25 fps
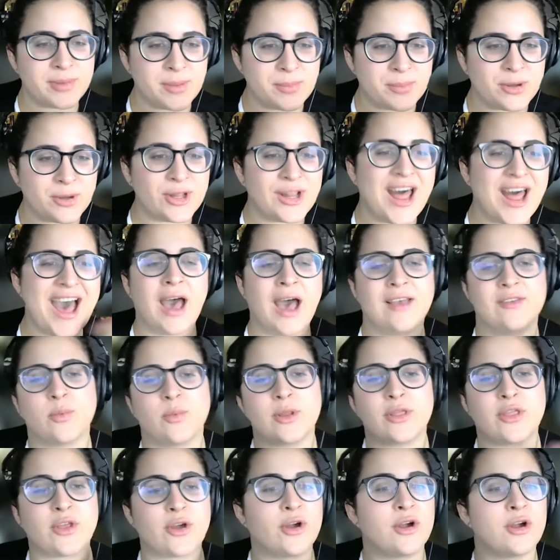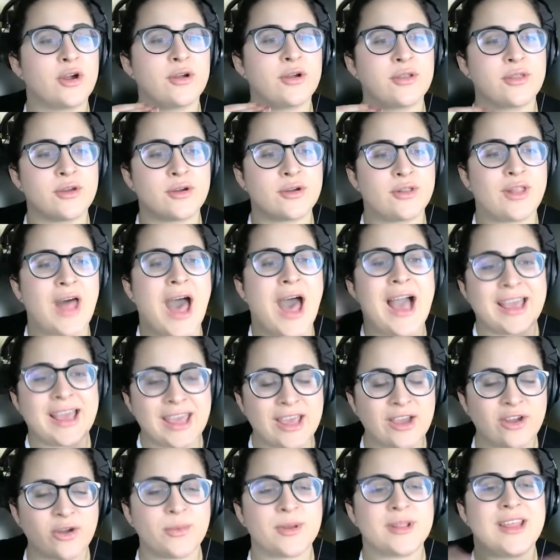people as what they're
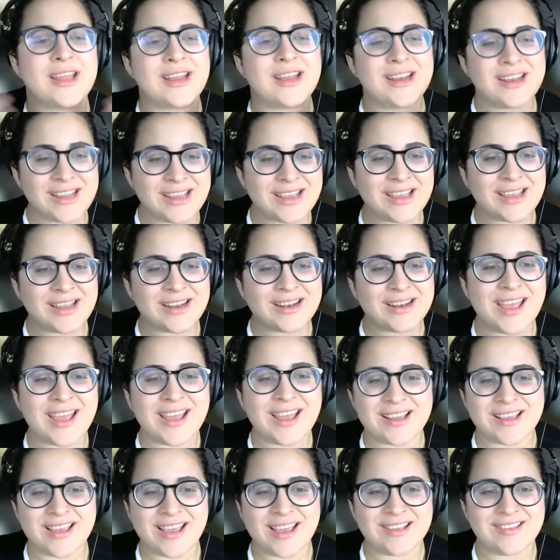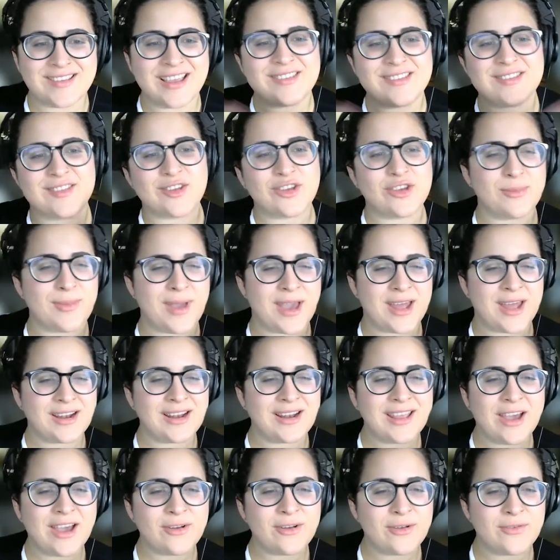lacking or what they need, it takes the
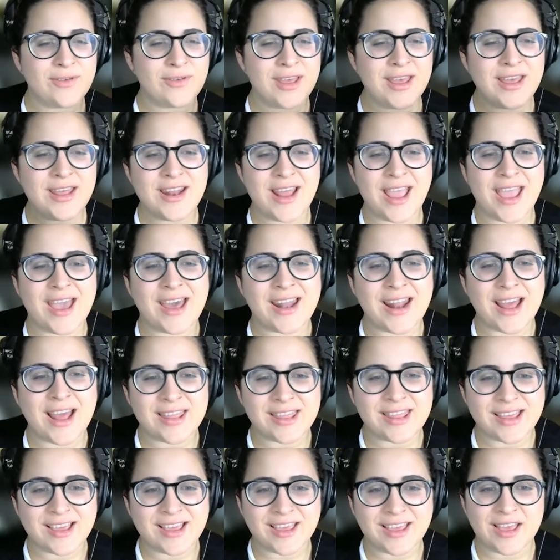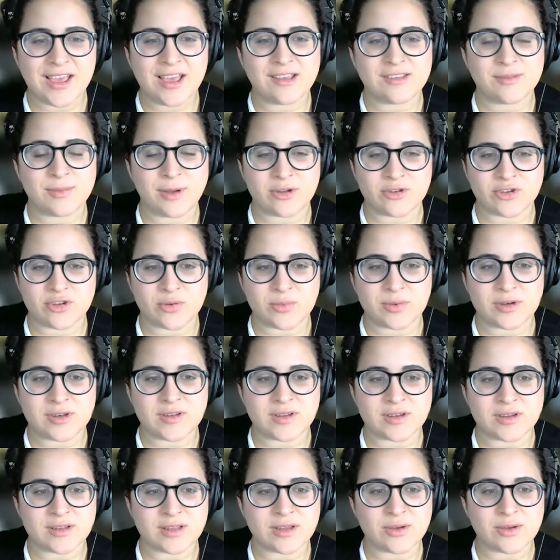humanity out of it. And I think especially when
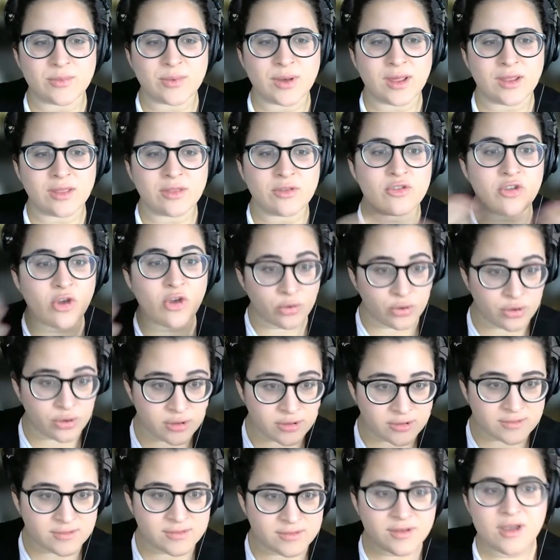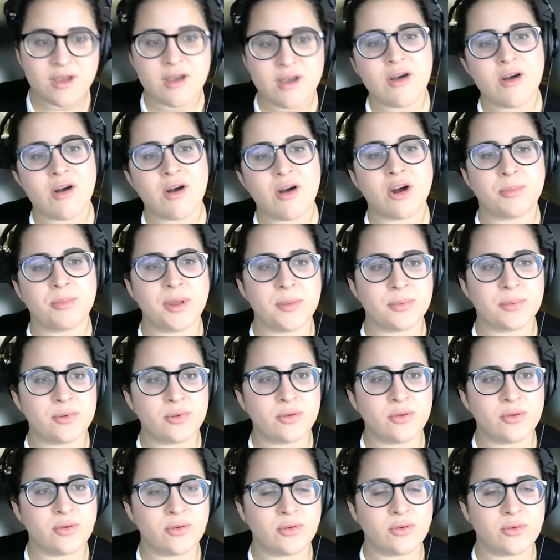dealing with donors or
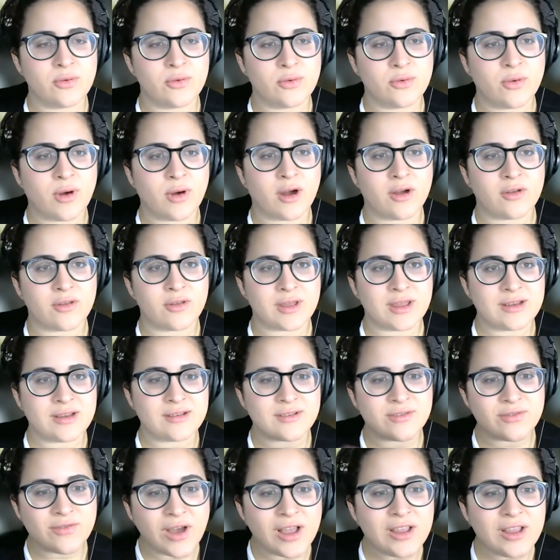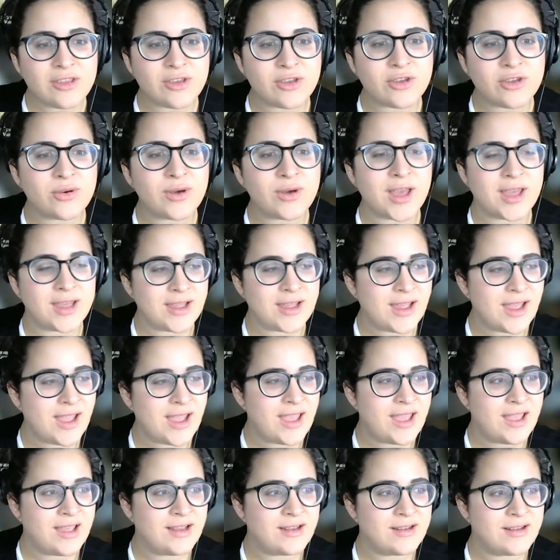people who are looking to fund you,
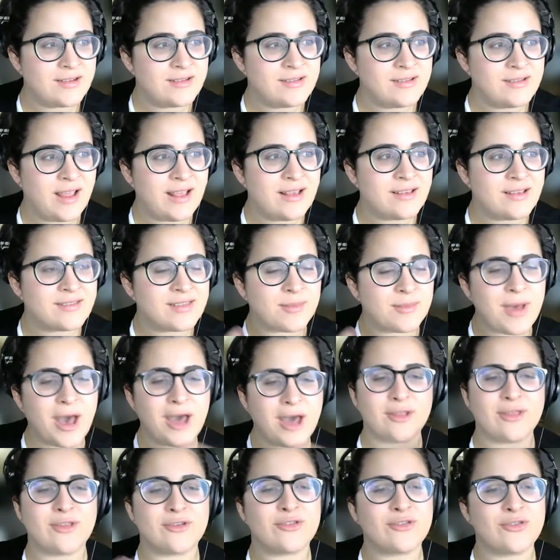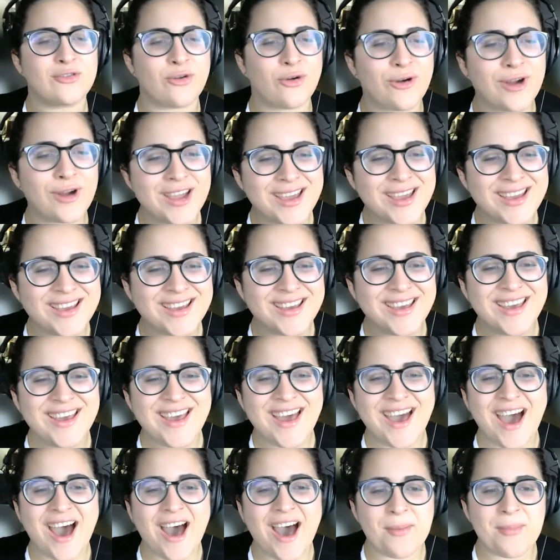it takes them out of the story,
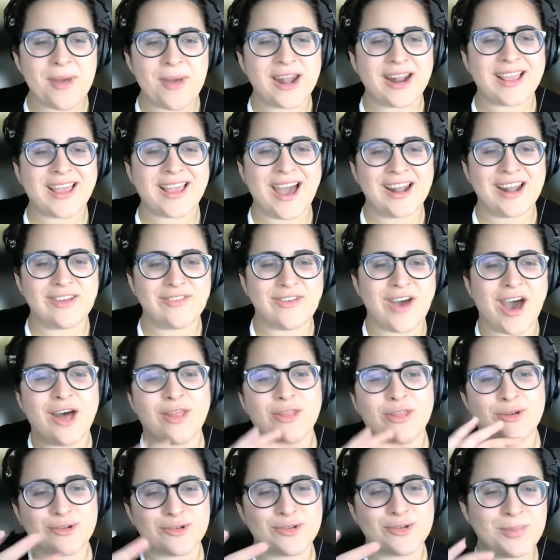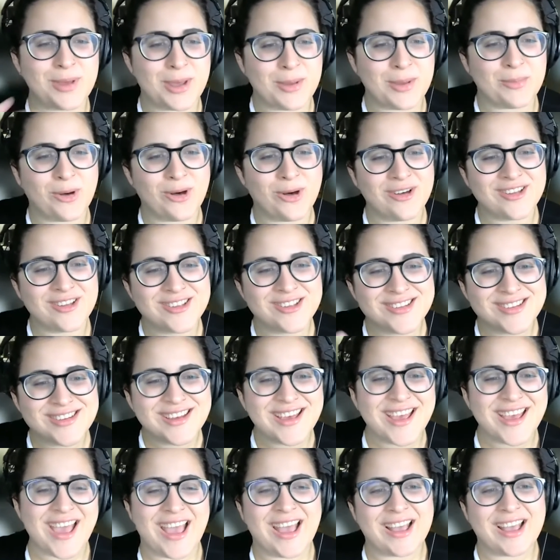and it kind of others people.
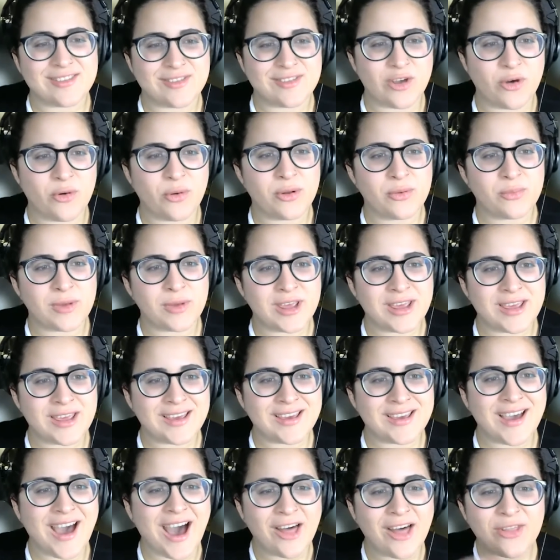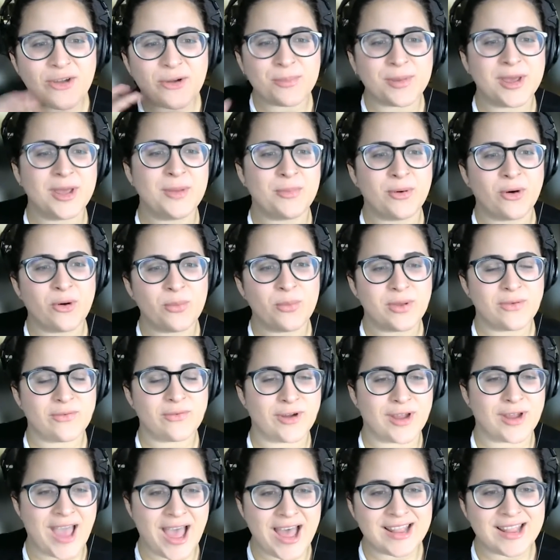And so when we other people, we
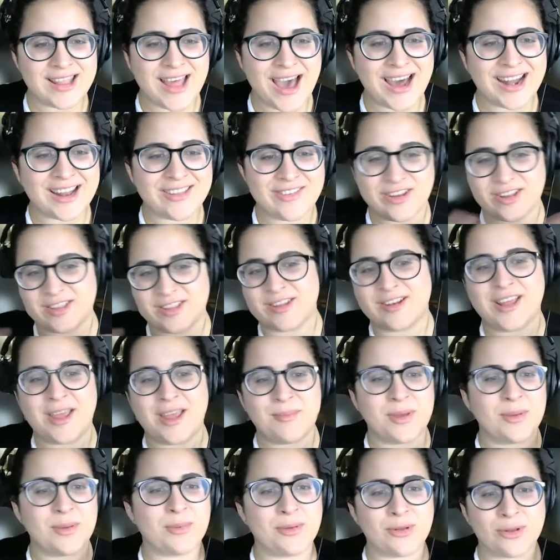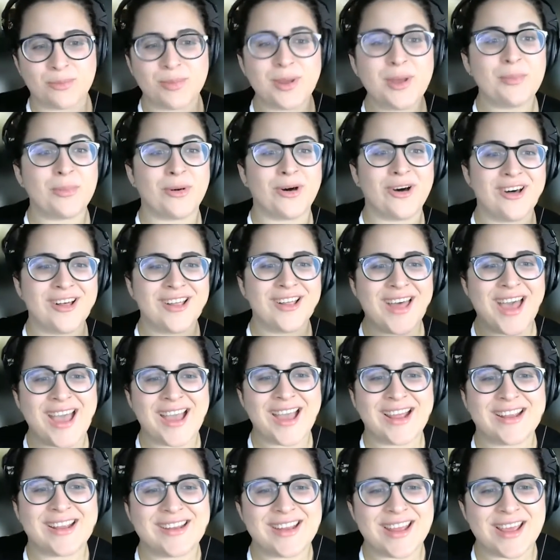forget that at the end of the day, people are people,
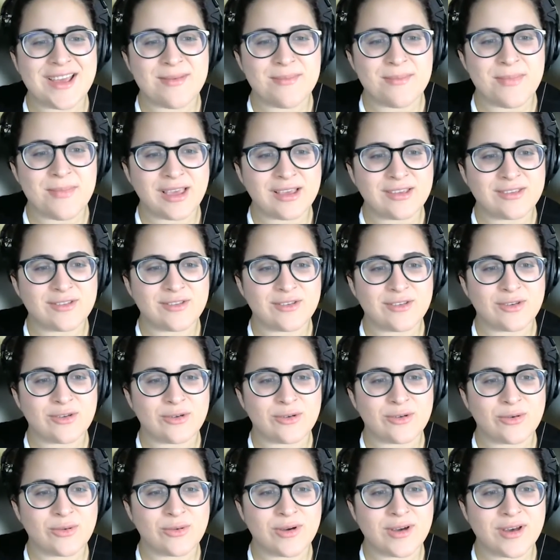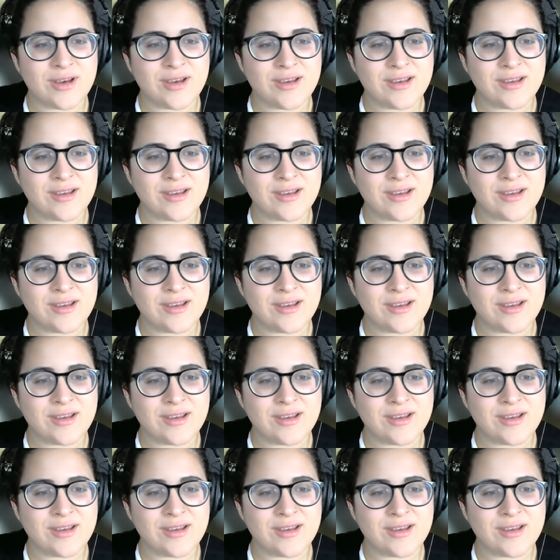and it makes you